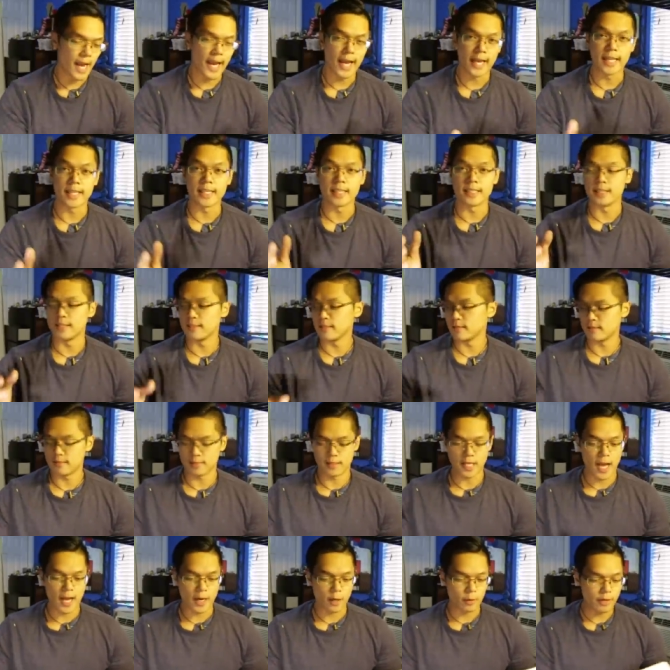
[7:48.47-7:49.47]
And
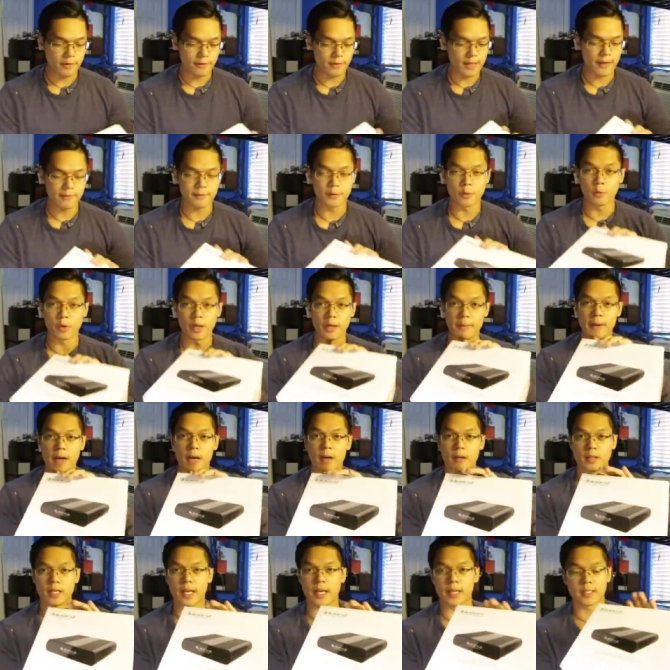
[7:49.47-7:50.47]
I don't even have to worry
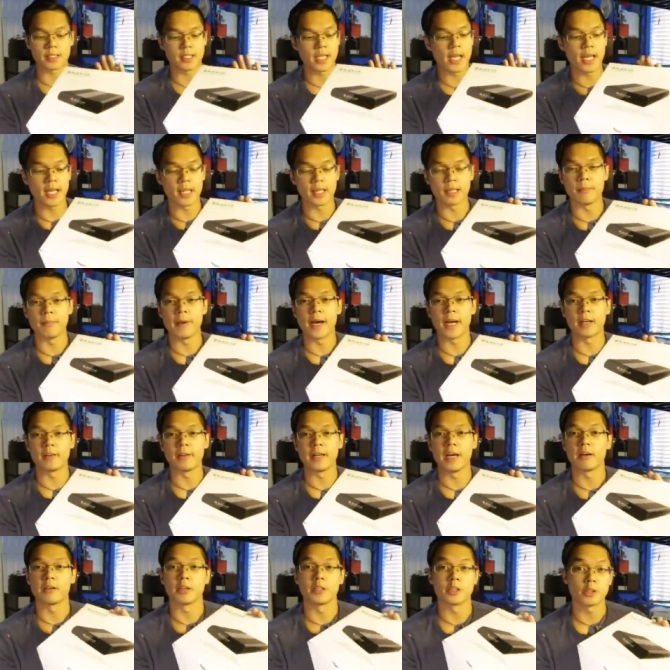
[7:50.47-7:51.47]
about like taking the battery out